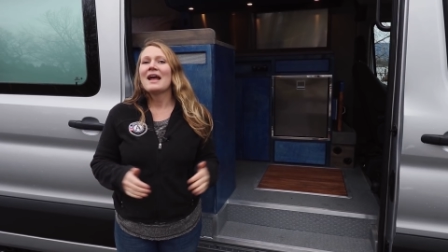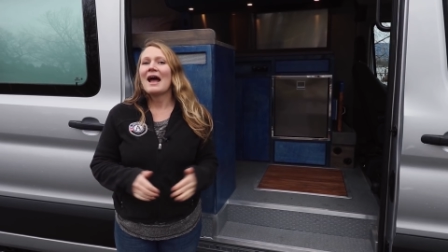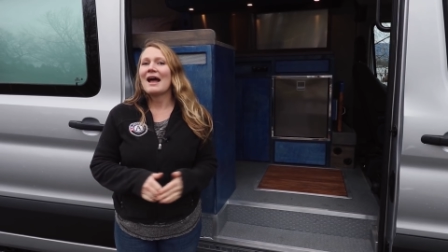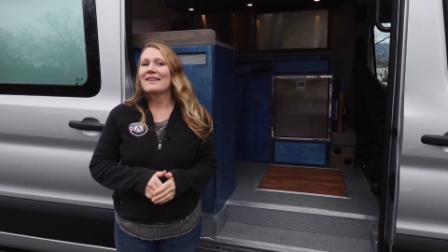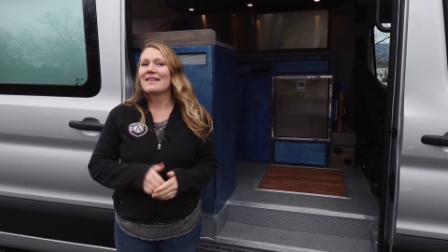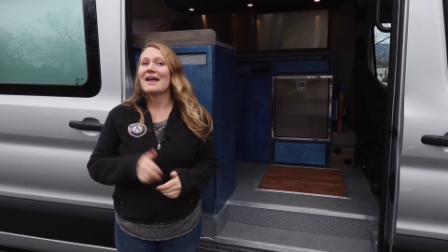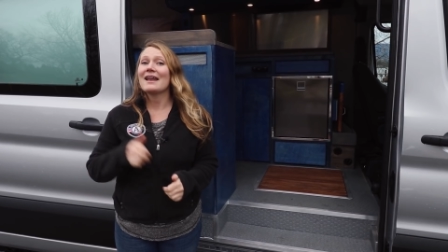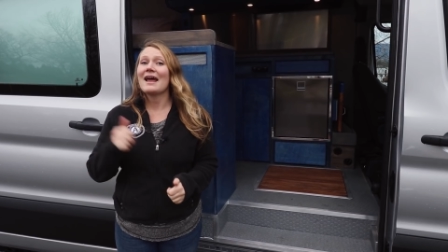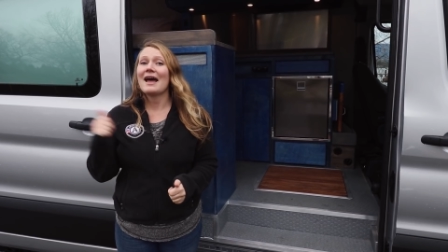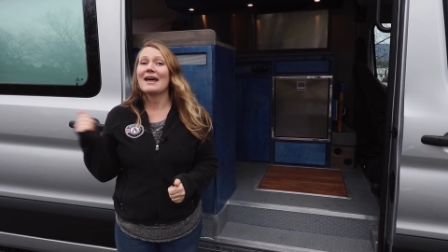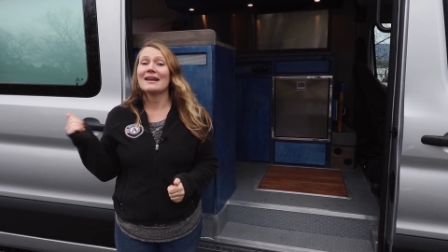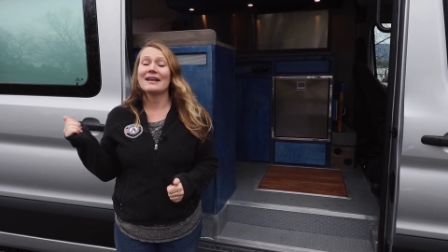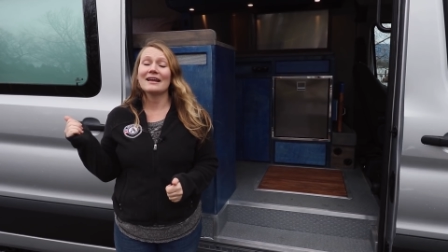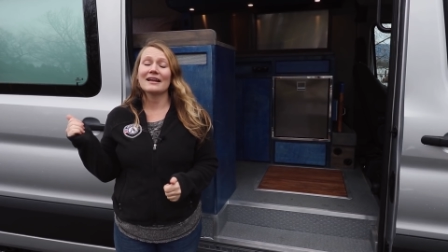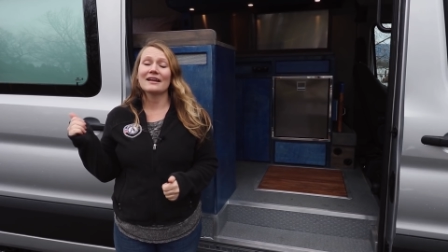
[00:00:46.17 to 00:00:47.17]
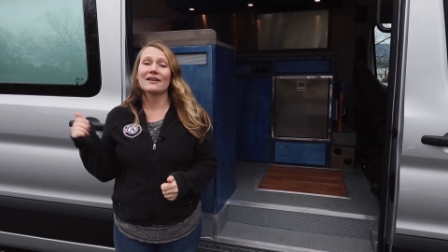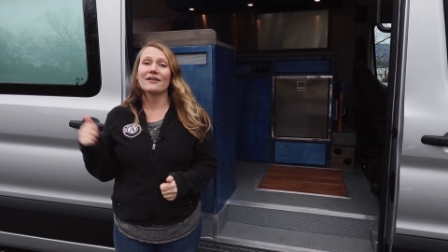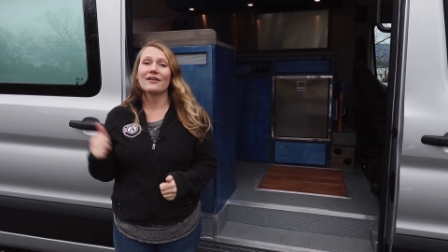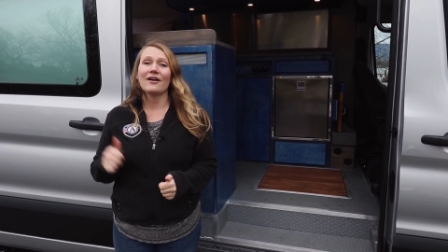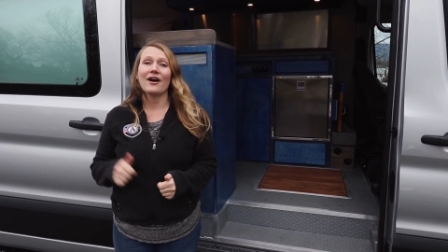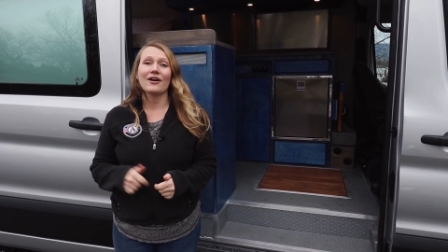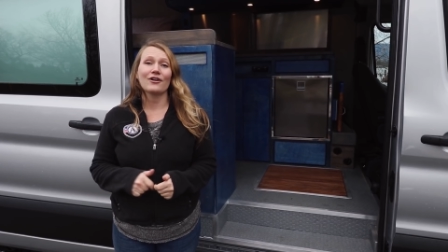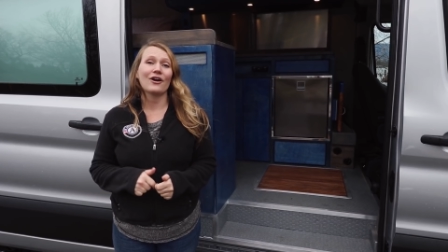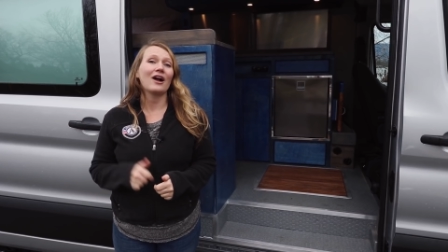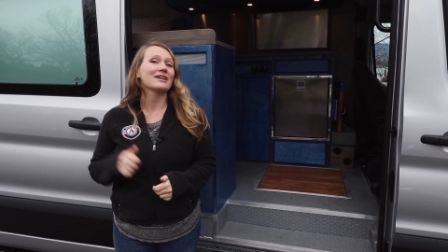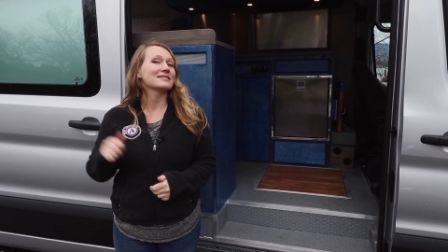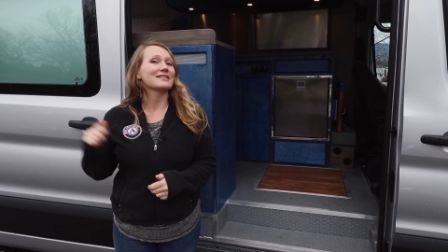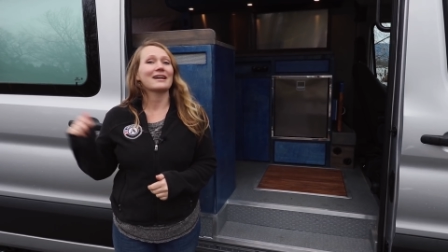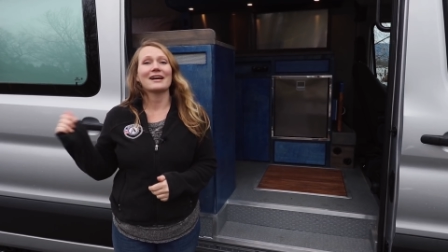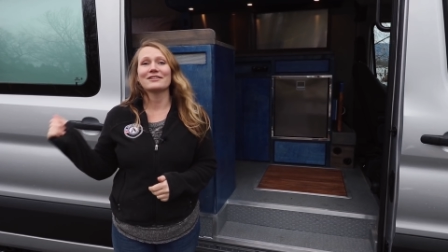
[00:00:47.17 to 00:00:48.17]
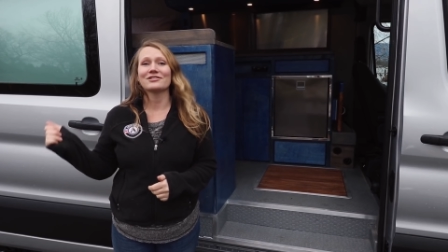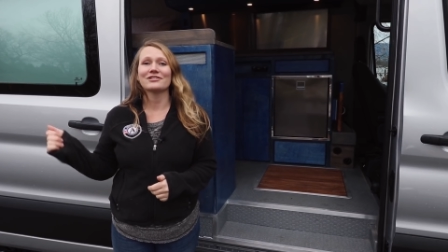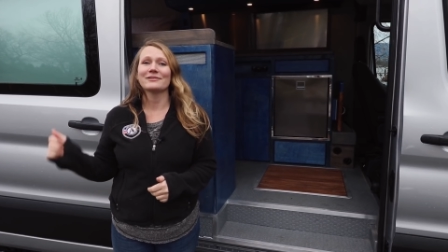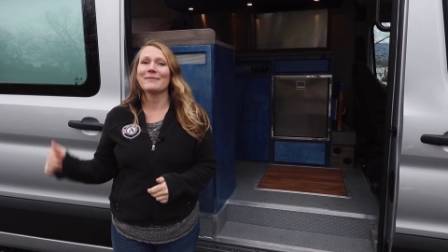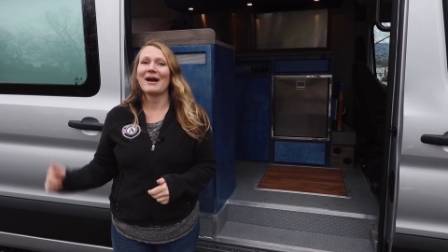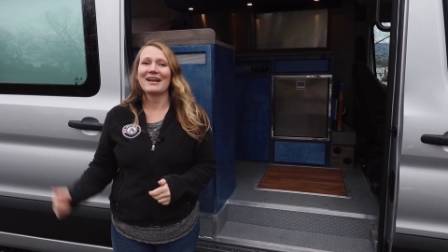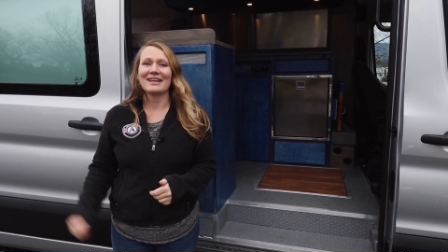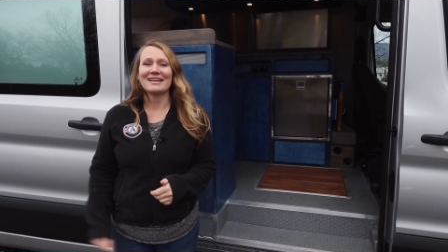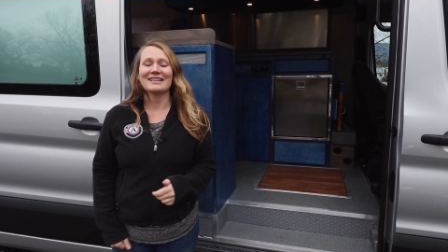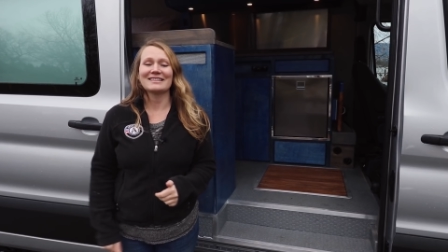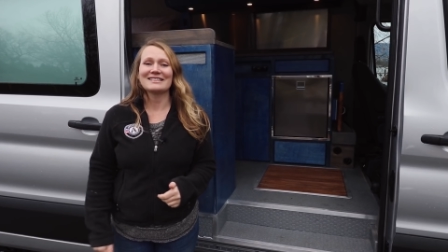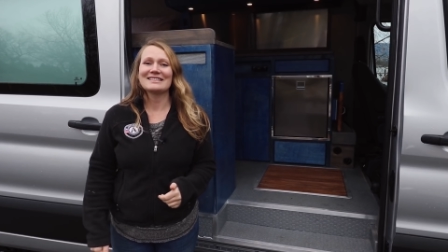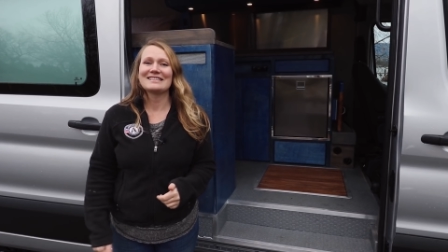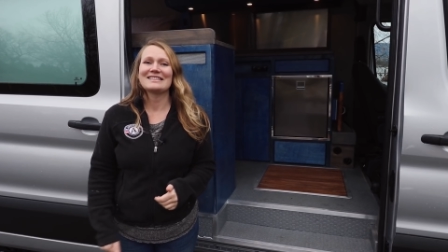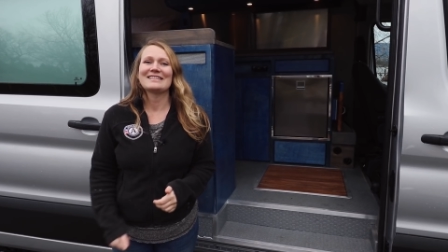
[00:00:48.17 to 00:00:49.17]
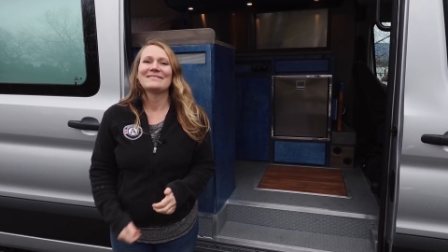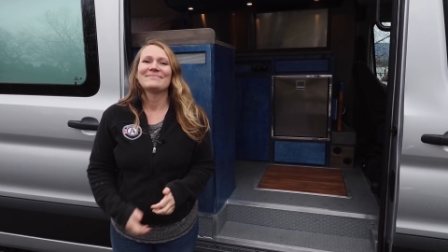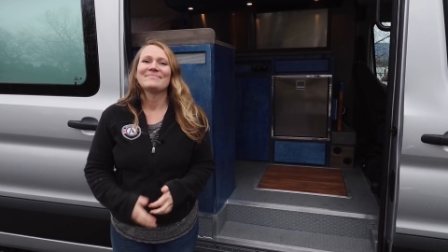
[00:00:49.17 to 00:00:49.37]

and then heading across the country back east.